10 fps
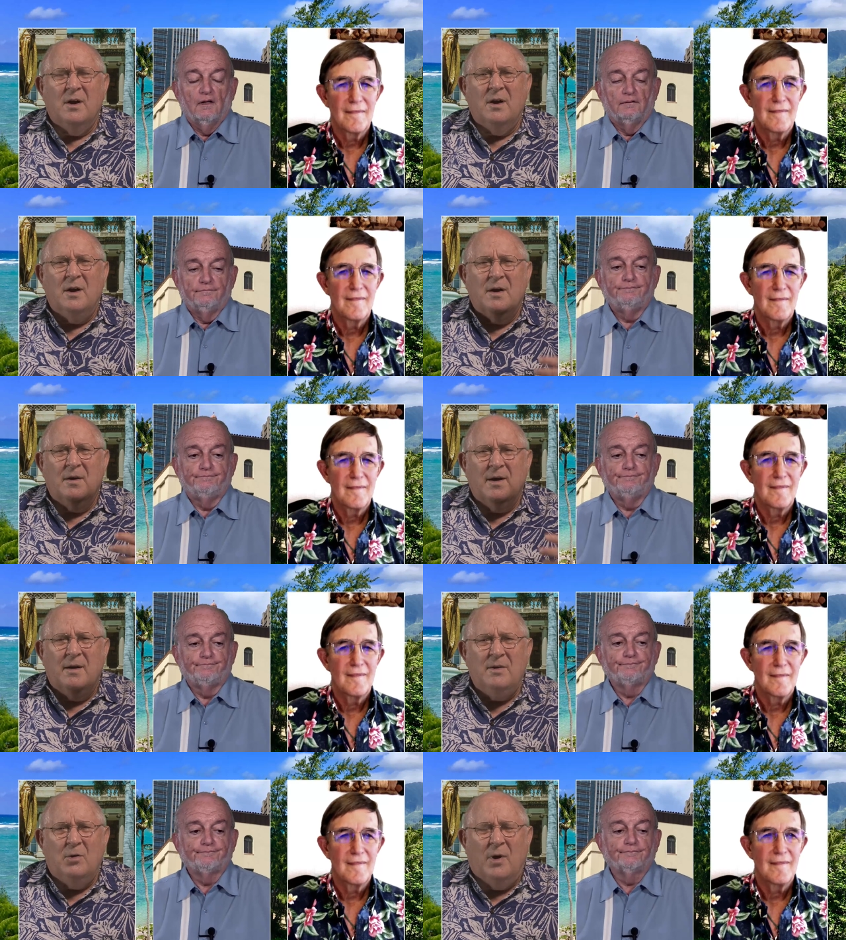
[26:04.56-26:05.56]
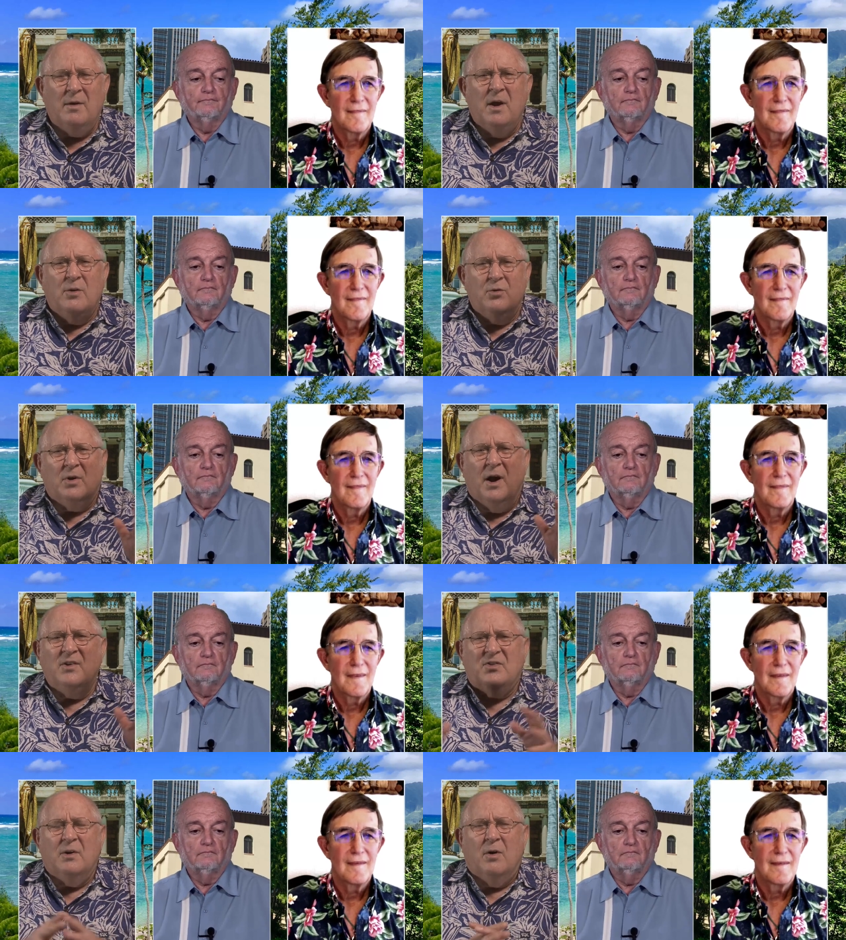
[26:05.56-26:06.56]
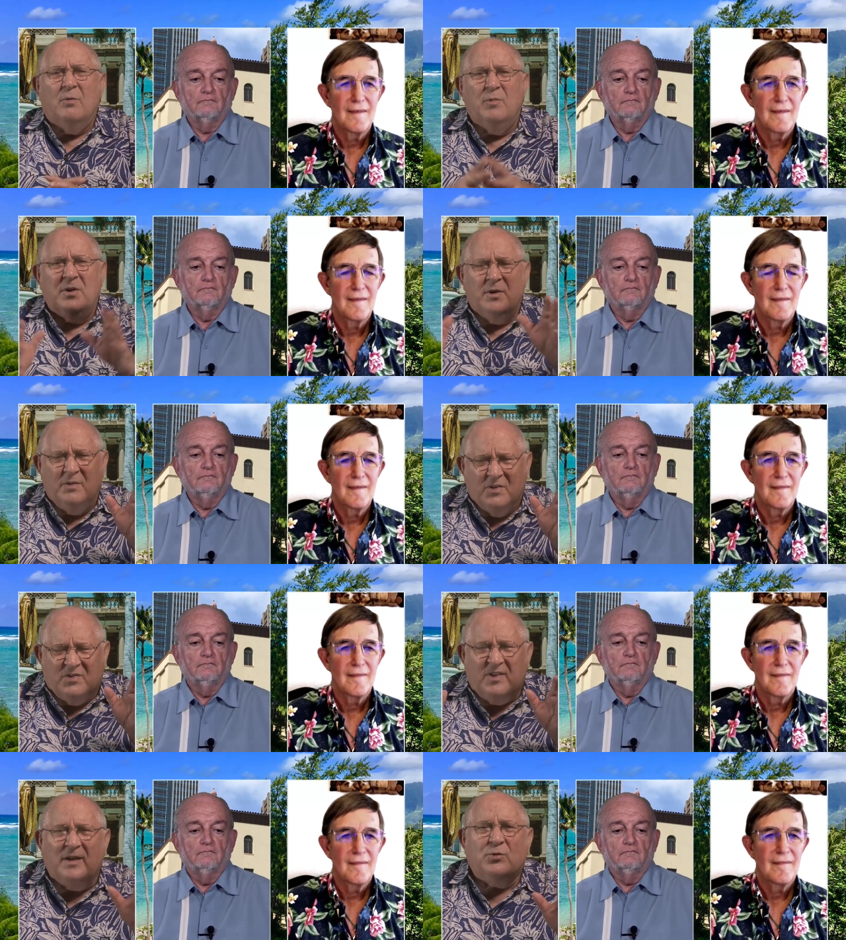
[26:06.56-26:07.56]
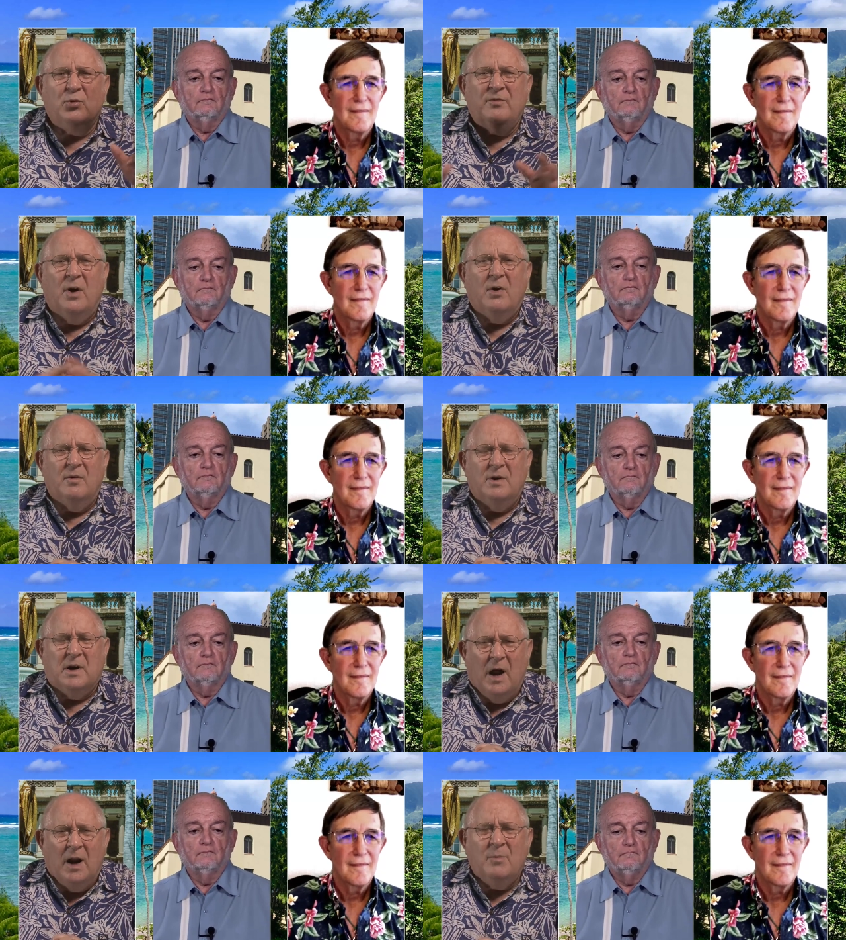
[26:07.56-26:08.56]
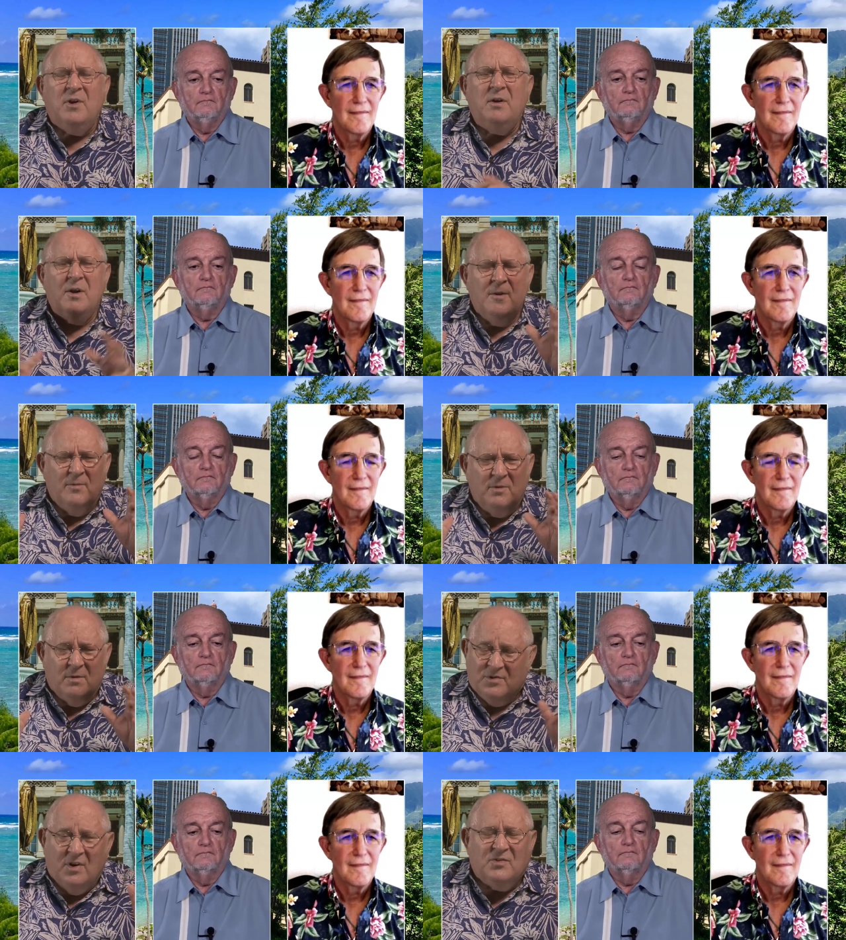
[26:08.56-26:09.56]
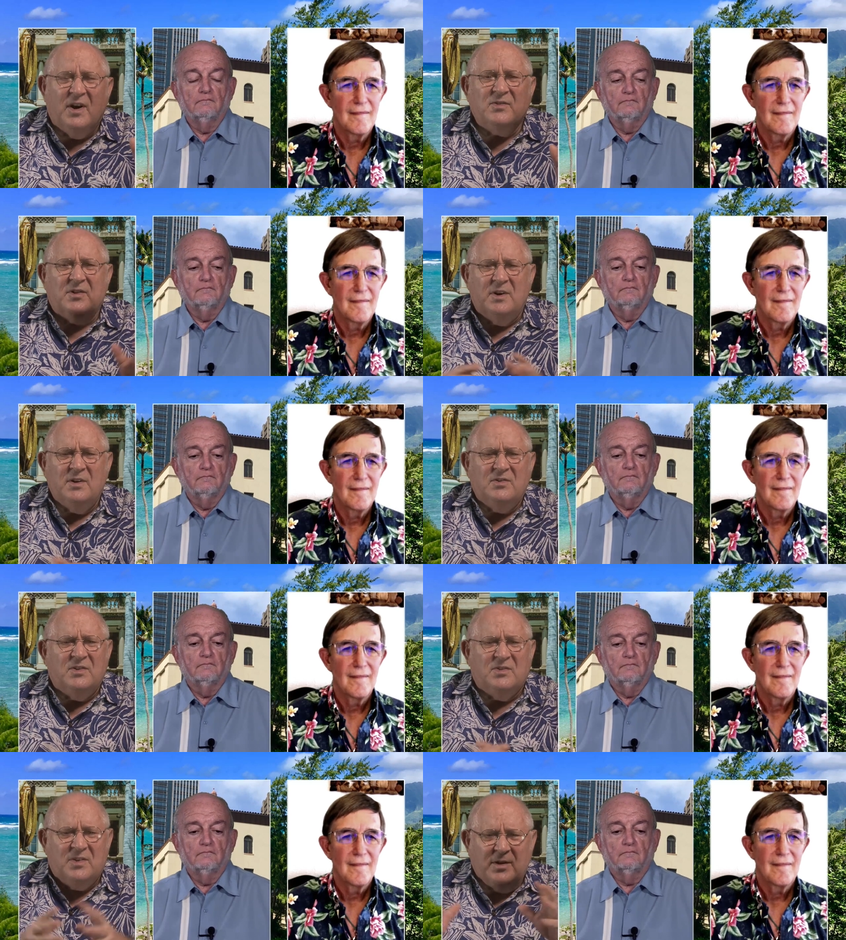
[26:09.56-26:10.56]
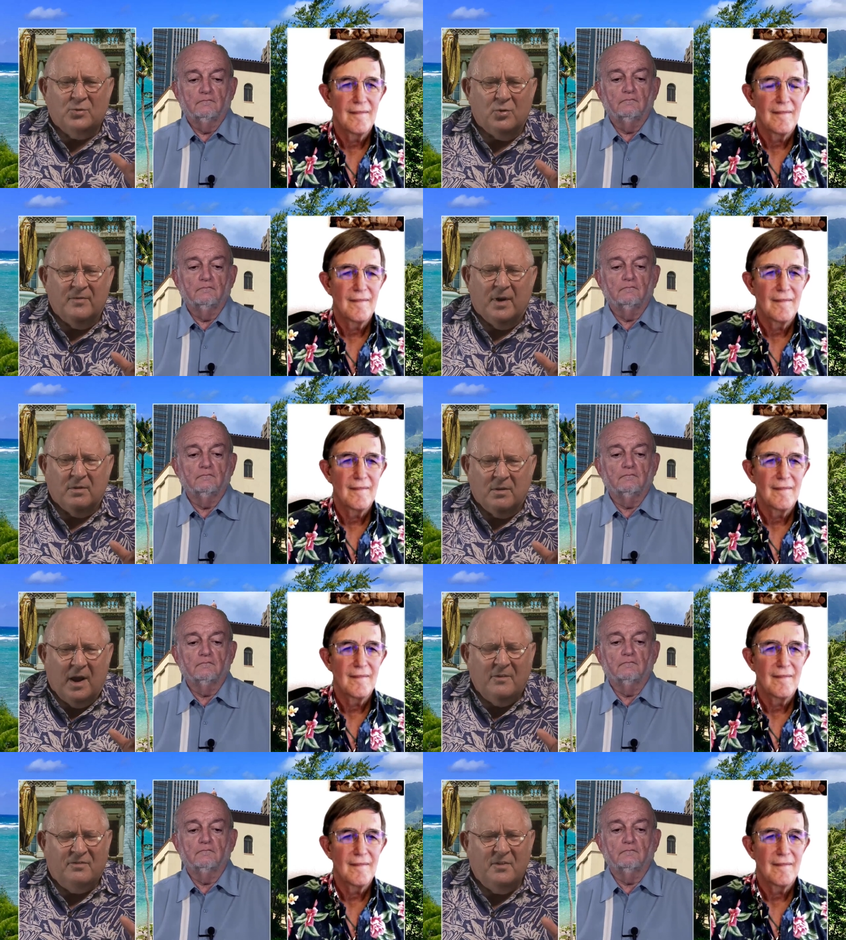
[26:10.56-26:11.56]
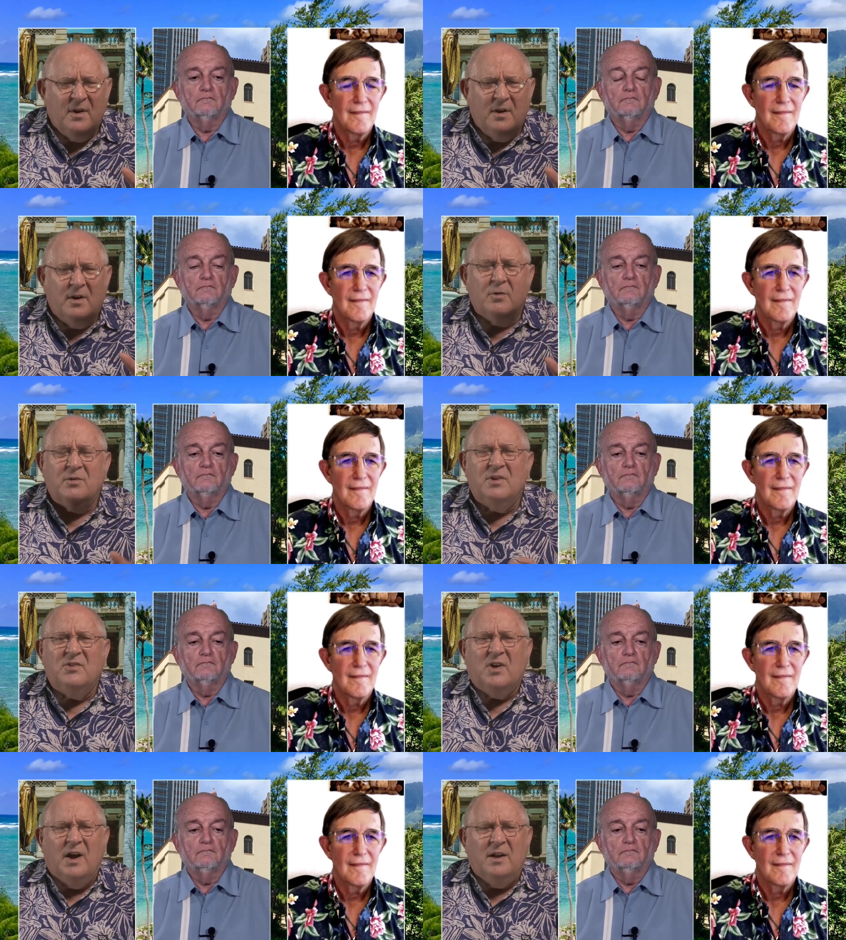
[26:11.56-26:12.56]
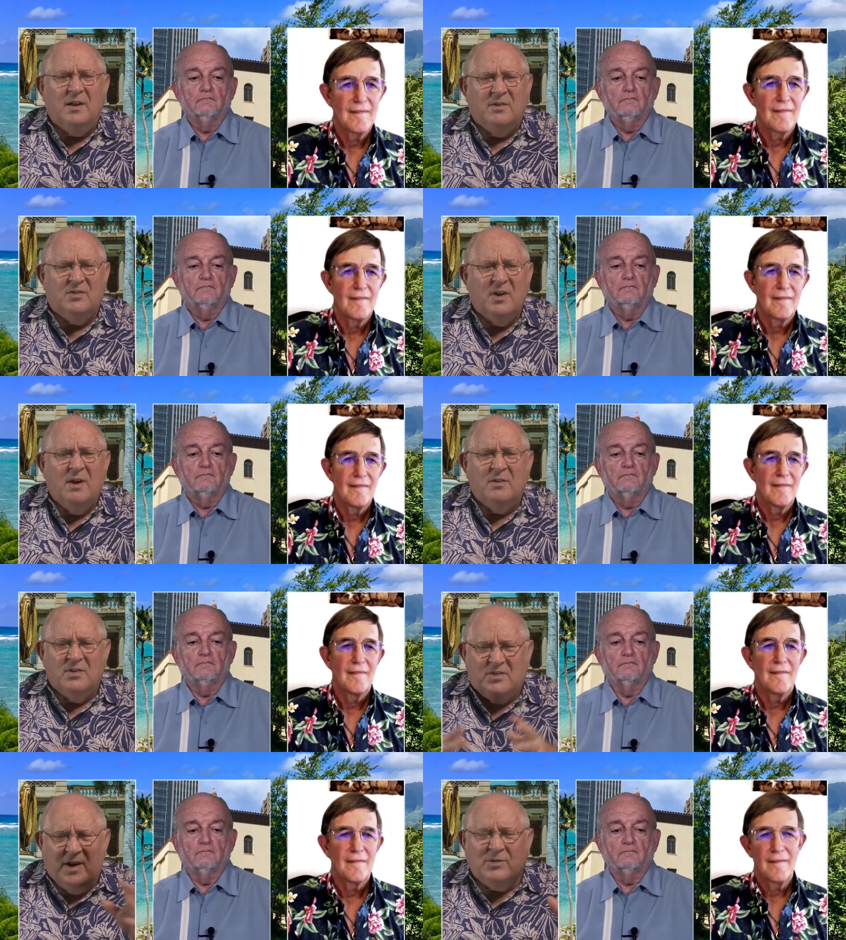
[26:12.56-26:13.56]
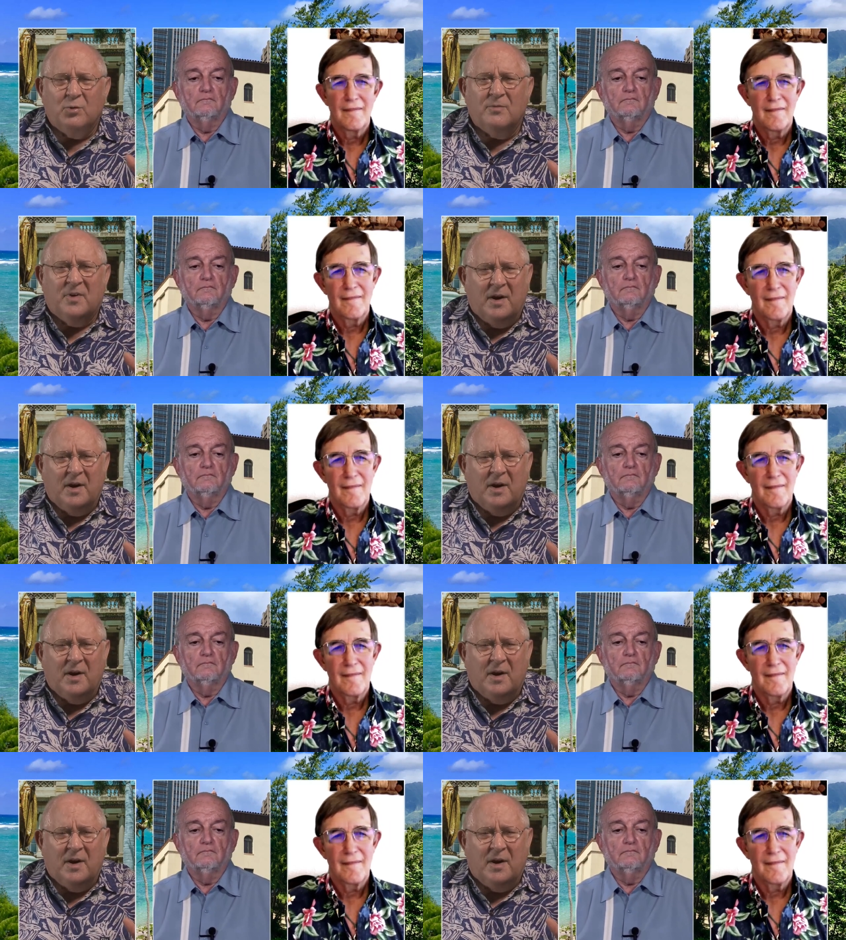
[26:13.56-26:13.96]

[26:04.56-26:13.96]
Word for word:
Speaker 1: Uh, you know, I, you guys are really the center of our economy, such as it is, the center of our life here in these islands, the center of